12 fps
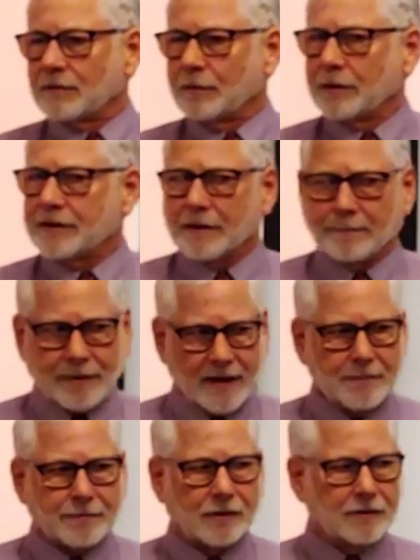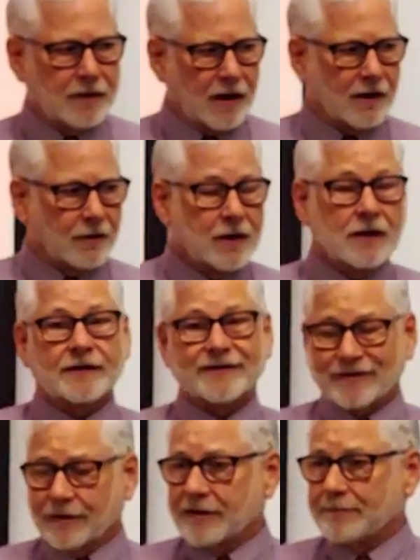Well, when the people know,
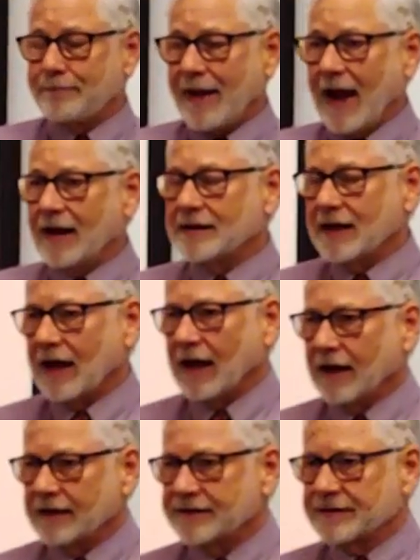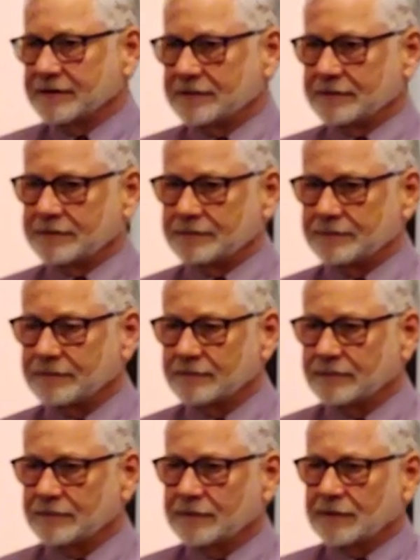so do the bad guys.
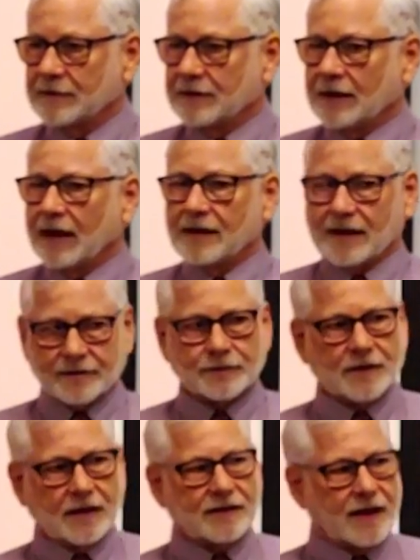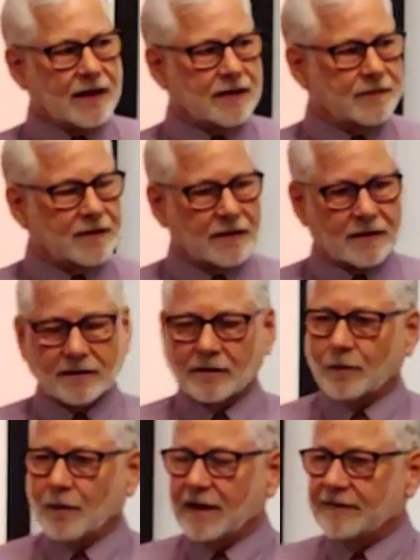And that's when they take them into the
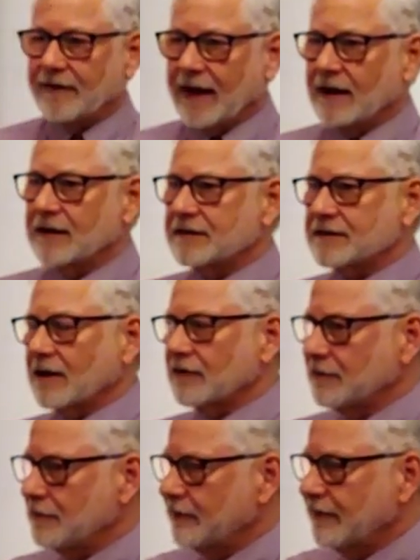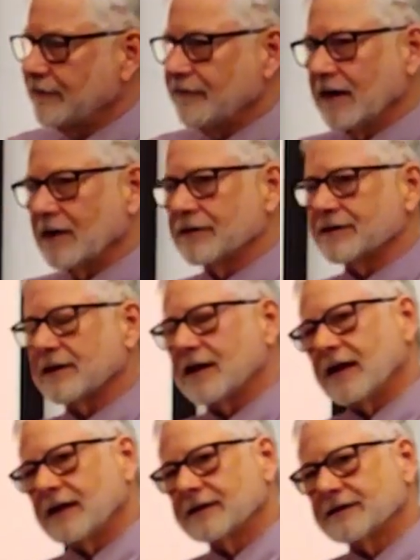little white van and start removing fingers and
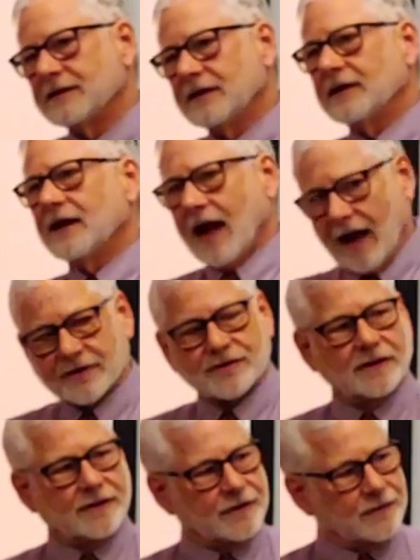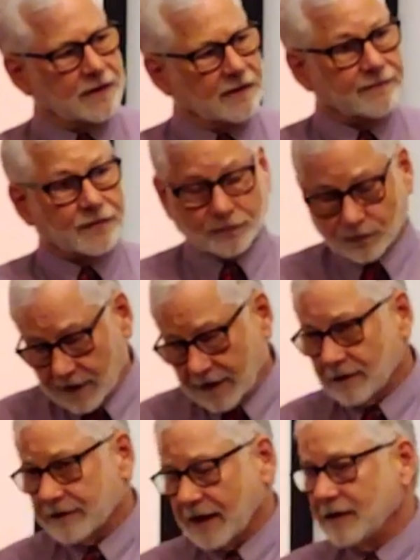things. They actually do. For
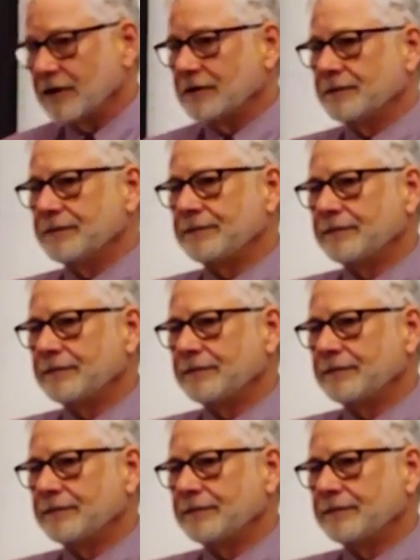real, they do.